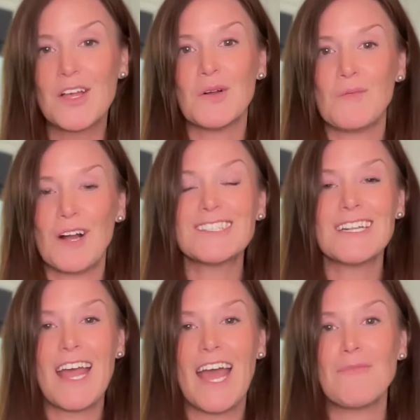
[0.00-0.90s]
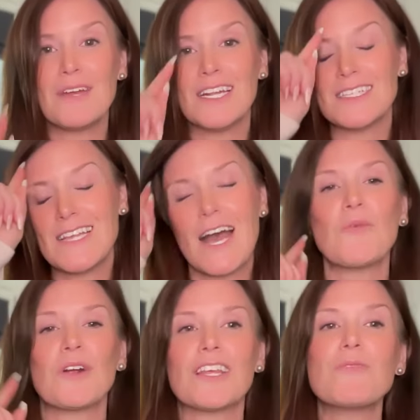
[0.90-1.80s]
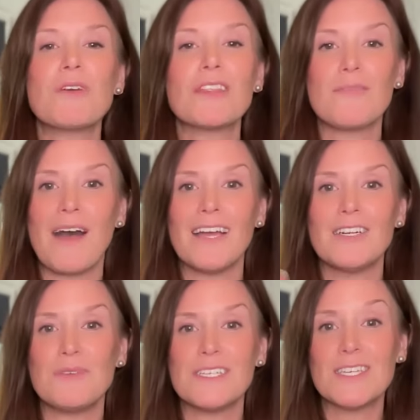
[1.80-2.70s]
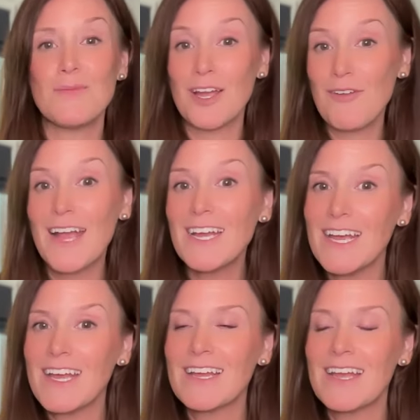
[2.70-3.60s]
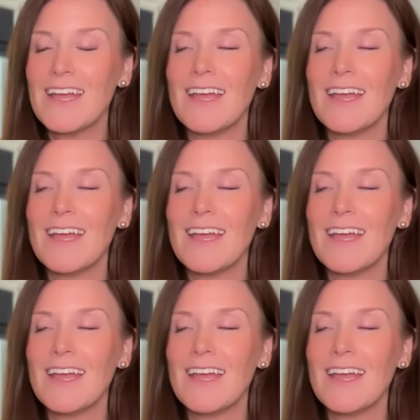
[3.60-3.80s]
What's going to happen is that we're keeping the mind busy by writing,